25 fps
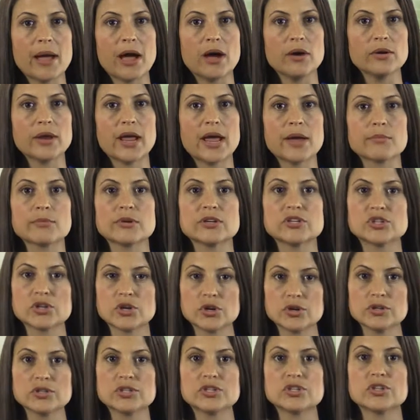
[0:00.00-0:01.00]
out and
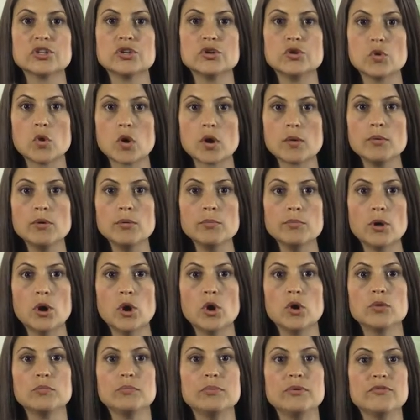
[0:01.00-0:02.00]
return to the normal
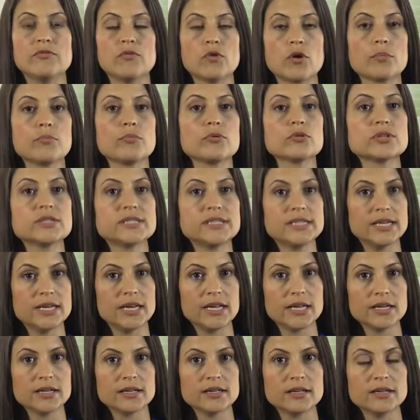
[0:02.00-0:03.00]
mode before
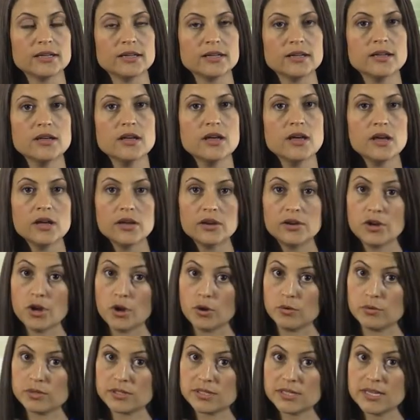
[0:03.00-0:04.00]
proceeding.
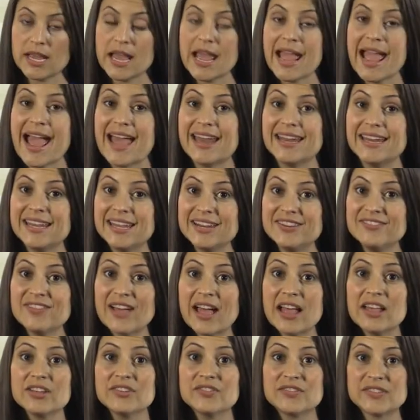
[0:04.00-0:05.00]
Note, an
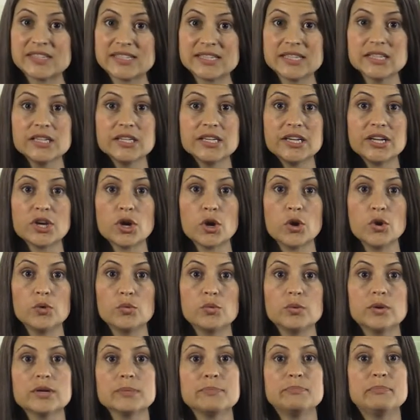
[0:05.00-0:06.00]
invalid facility code
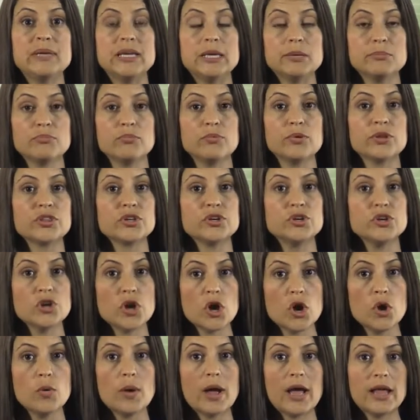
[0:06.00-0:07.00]
will beep with
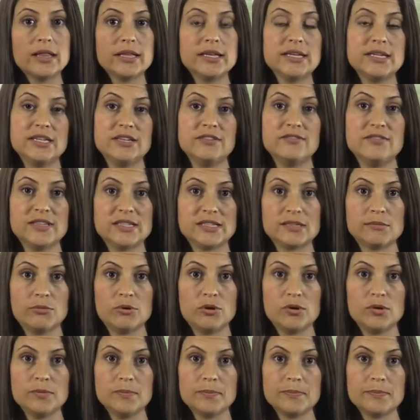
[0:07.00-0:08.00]
no LED
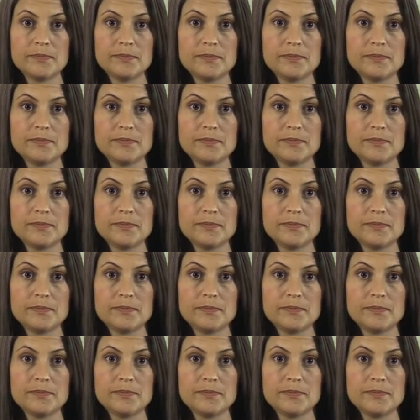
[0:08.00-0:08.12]
visible.